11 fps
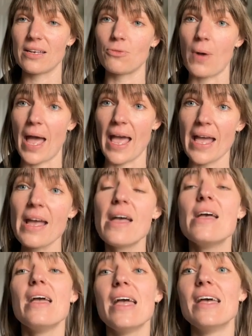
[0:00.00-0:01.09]
way
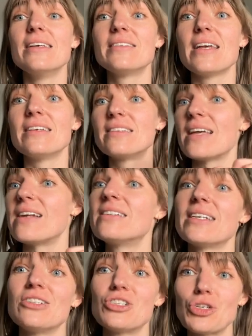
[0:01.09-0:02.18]
is sent
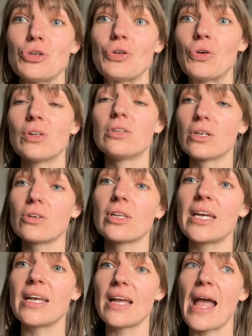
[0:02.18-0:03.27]
into
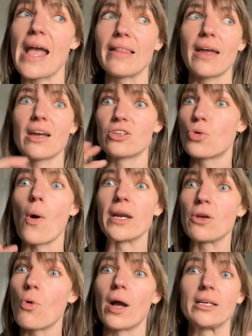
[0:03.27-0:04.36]
literally a
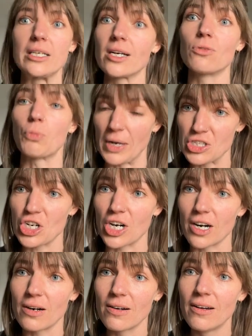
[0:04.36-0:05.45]
21-year
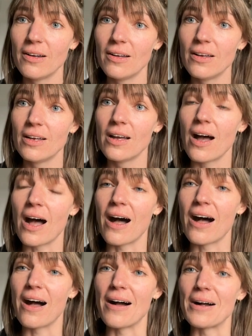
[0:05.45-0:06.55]
winter.
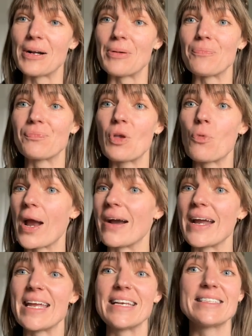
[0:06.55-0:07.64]
Where
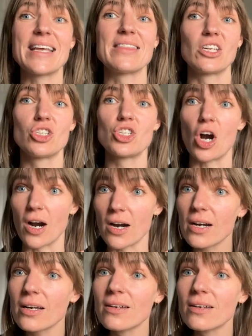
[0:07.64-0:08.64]
it is in the dark